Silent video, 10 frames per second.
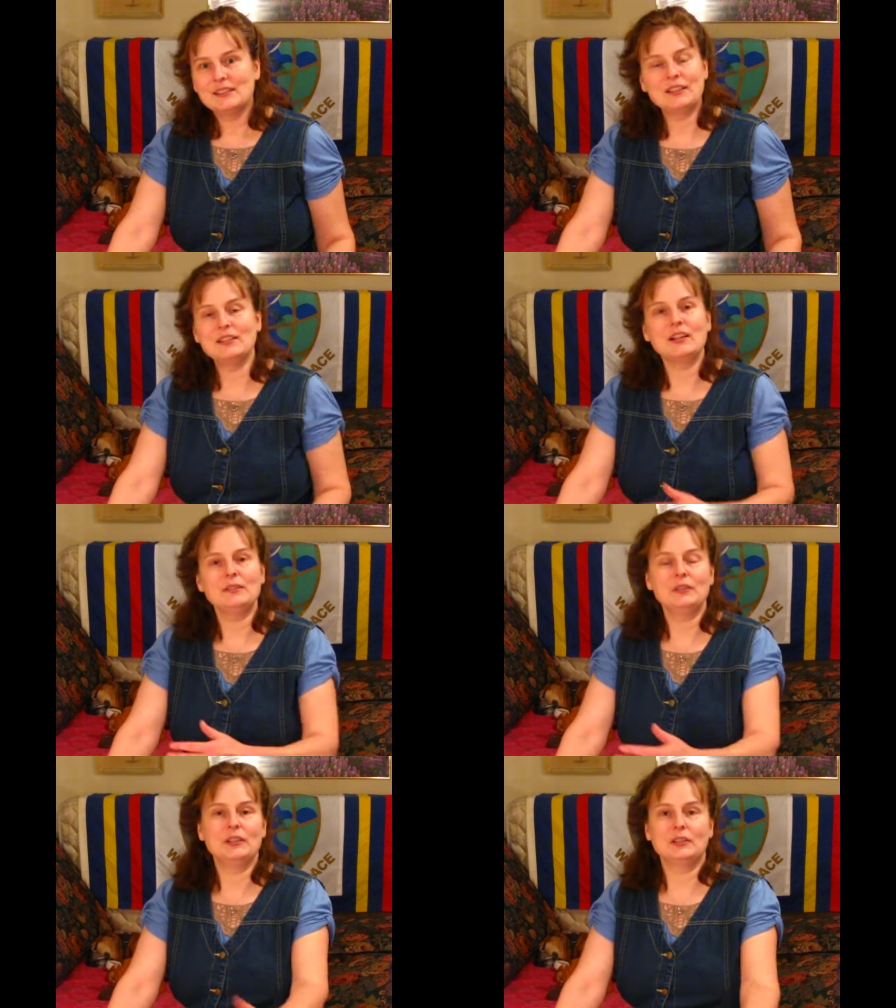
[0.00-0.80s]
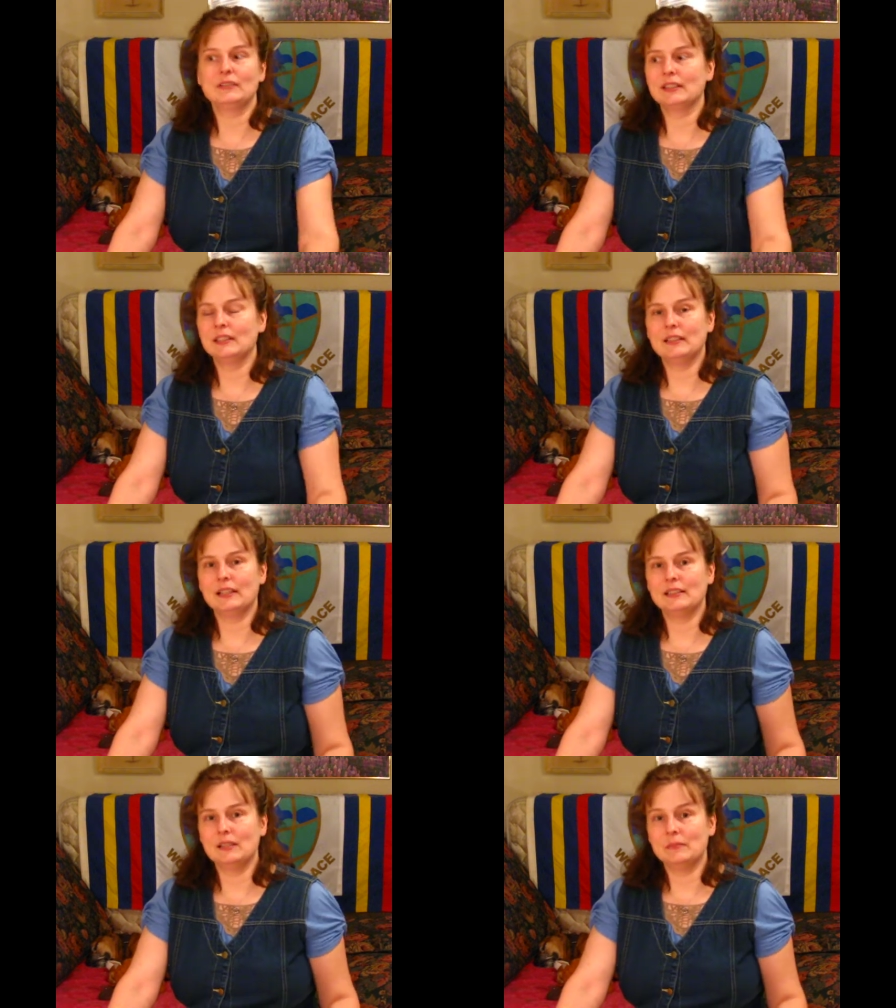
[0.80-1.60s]
So they're not even going to
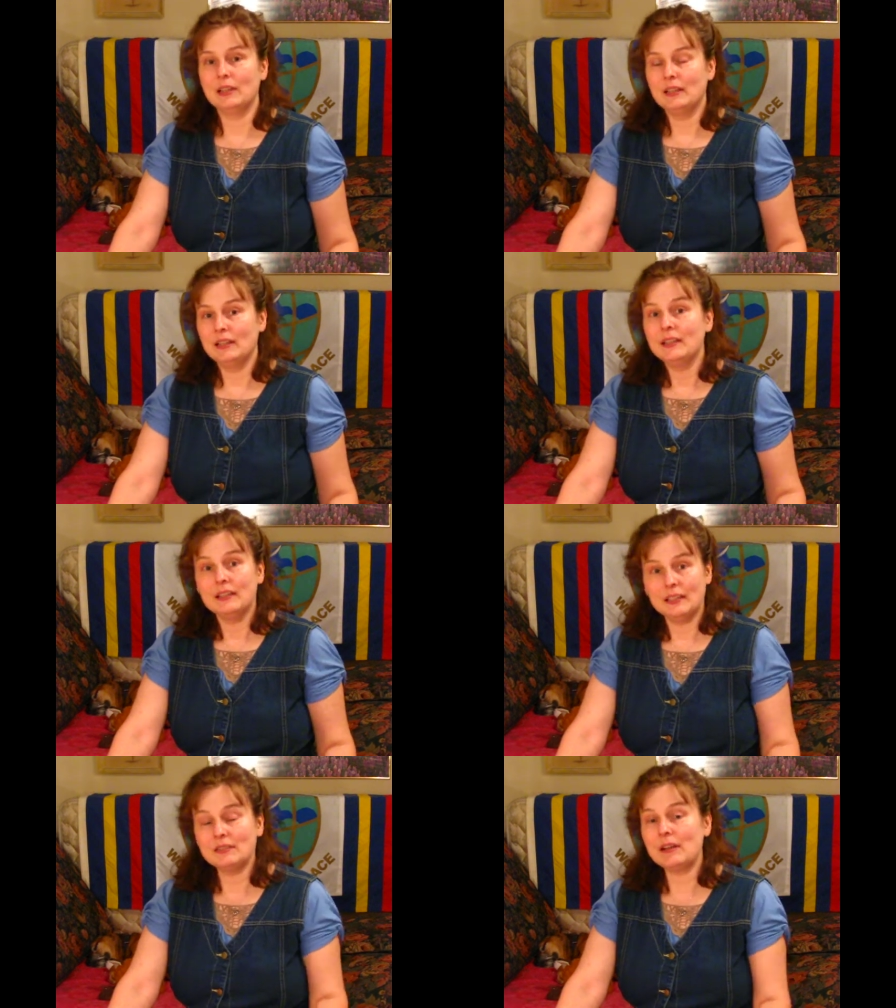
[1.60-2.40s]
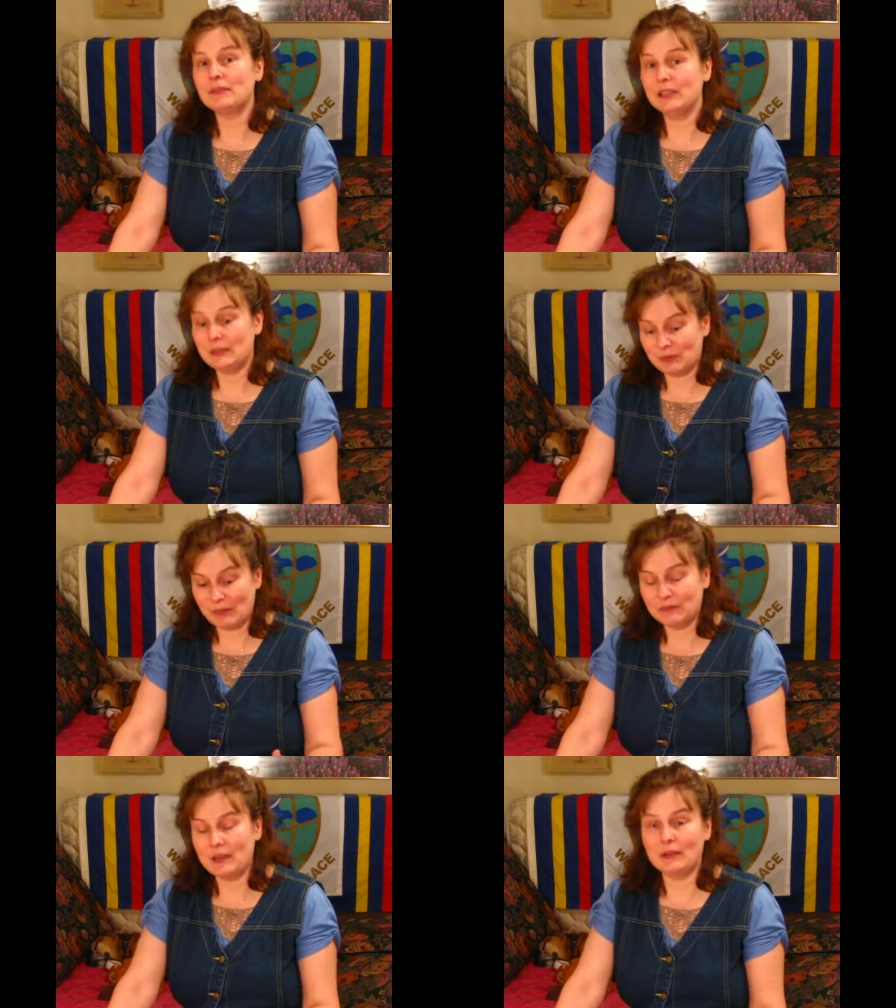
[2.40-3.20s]
recognize them. These referendums
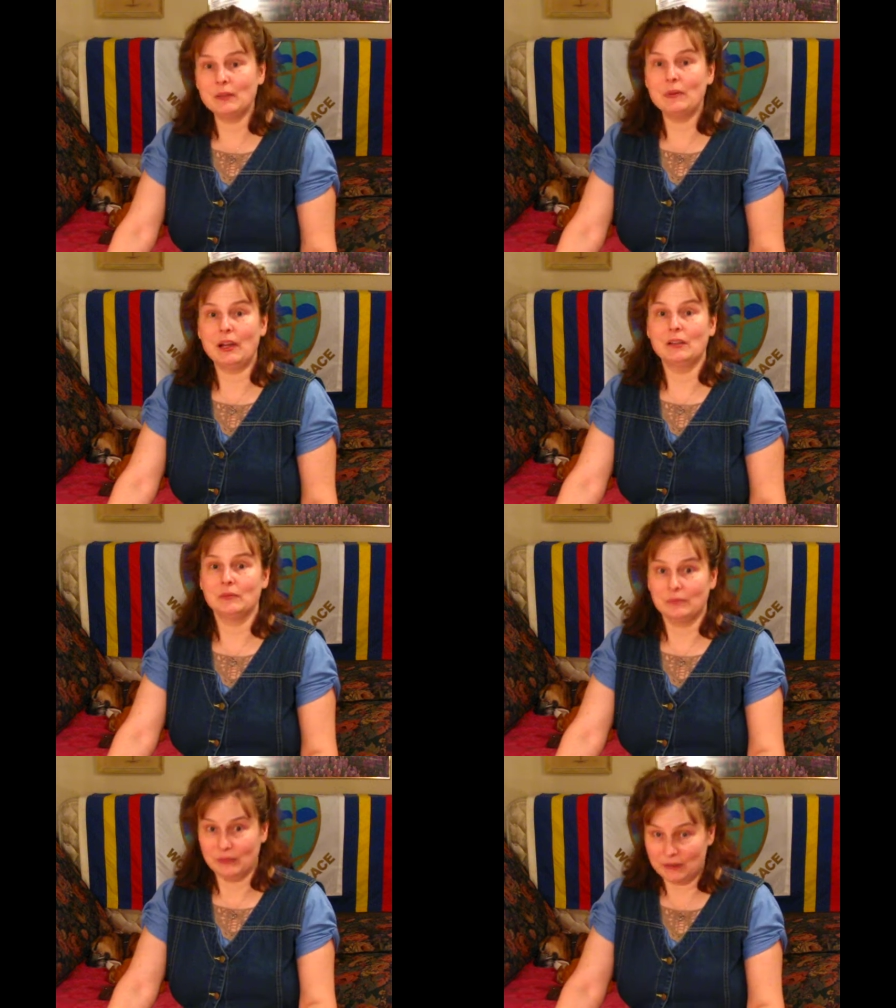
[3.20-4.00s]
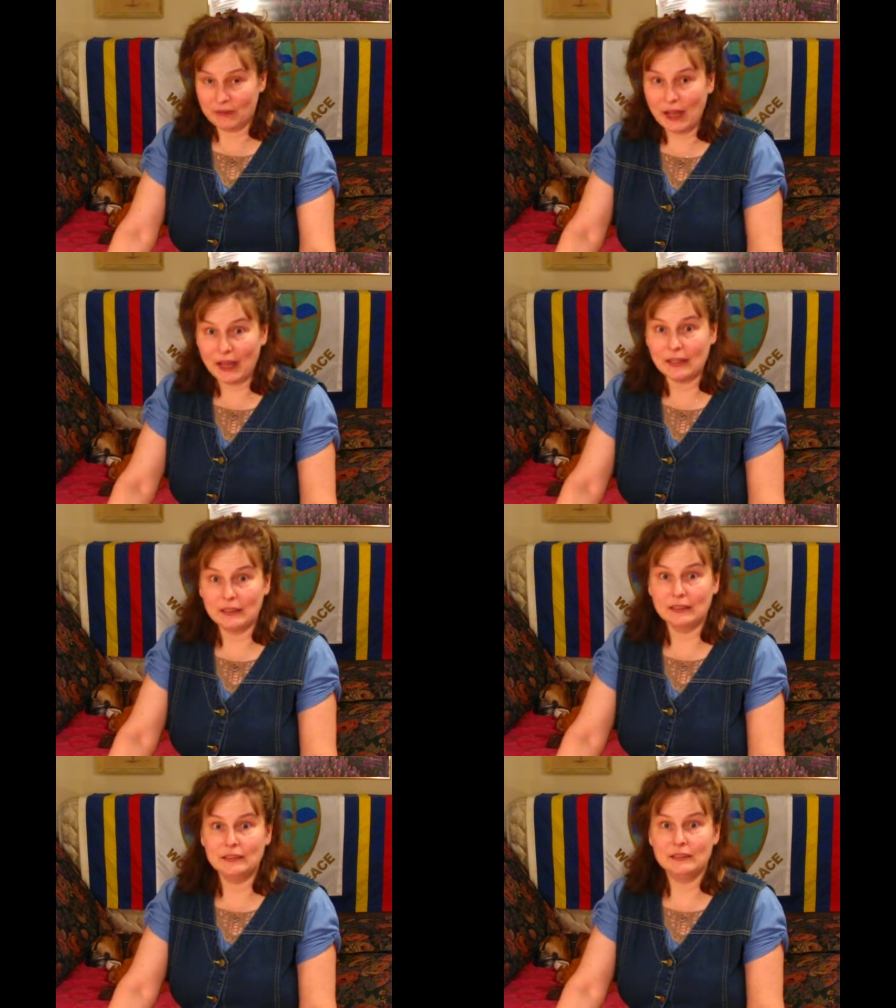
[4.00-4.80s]
might very well be valid.